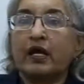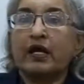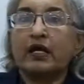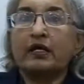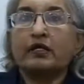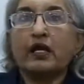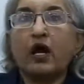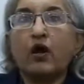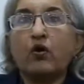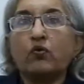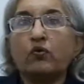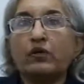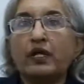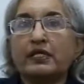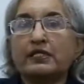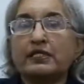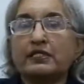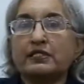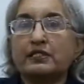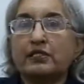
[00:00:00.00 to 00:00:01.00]
Now
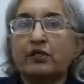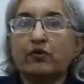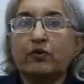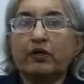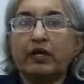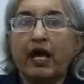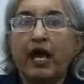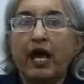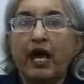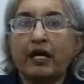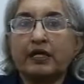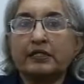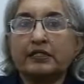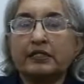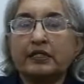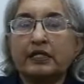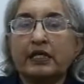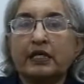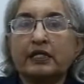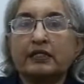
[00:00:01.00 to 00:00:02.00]
let us look
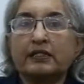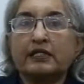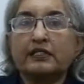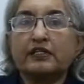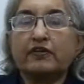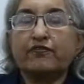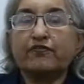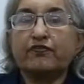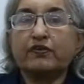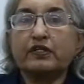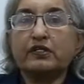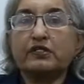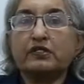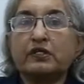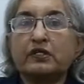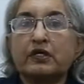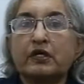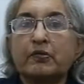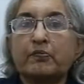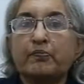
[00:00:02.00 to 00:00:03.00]
at the different
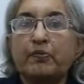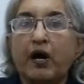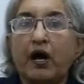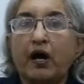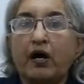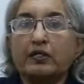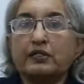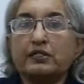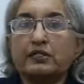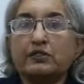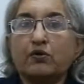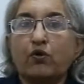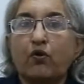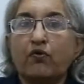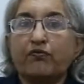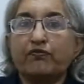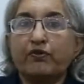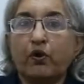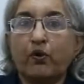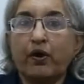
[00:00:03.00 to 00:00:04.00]
parts
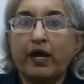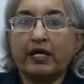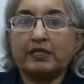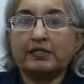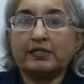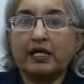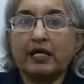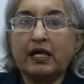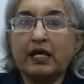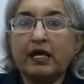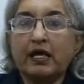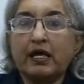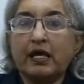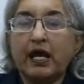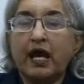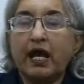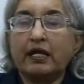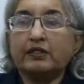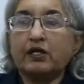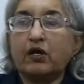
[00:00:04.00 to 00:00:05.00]
of your essay
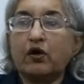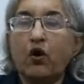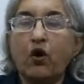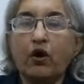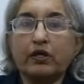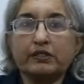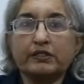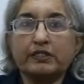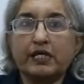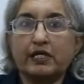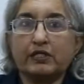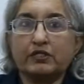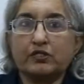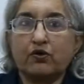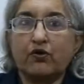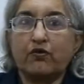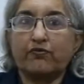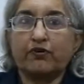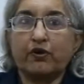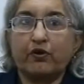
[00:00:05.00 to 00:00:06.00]
and the content
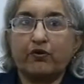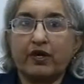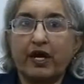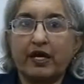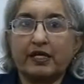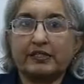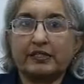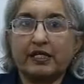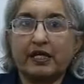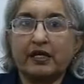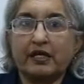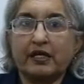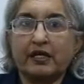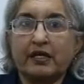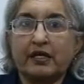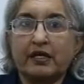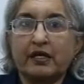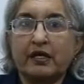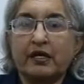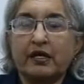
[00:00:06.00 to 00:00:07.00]
of your writing.
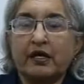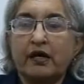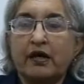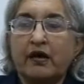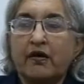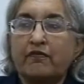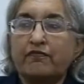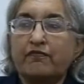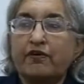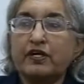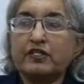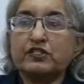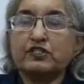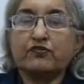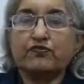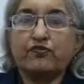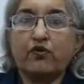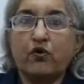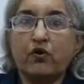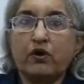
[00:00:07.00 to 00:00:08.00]
First
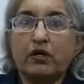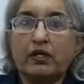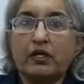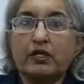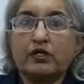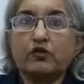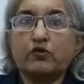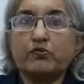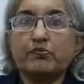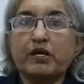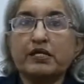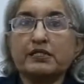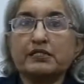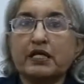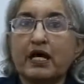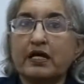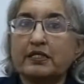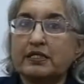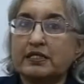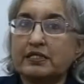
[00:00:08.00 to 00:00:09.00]
of all, you must
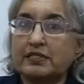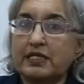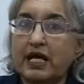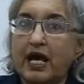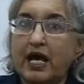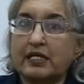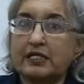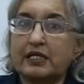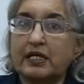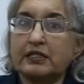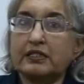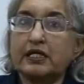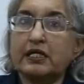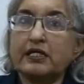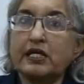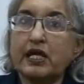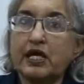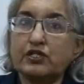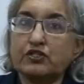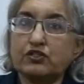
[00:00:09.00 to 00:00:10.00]
understand the
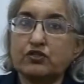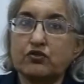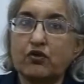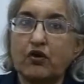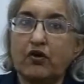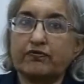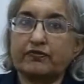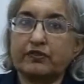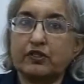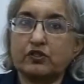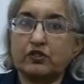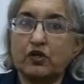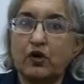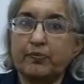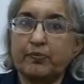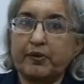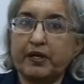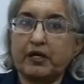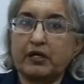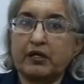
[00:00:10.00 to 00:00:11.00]
nature of the
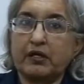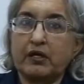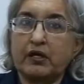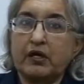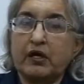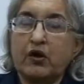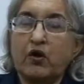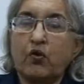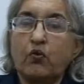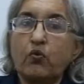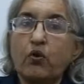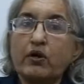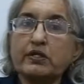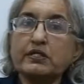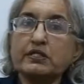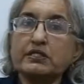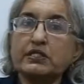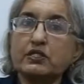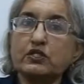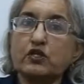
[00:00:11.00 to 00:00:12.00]
topic. What
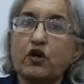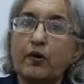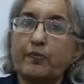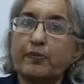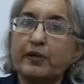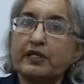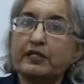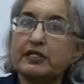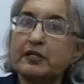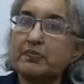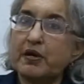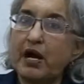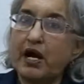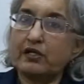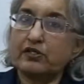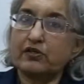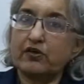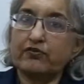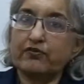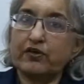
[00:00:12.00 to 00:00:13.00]
does the topic
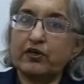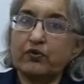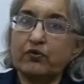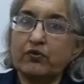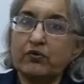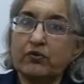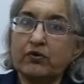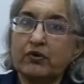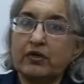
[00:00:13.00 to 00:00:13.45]
demand of you?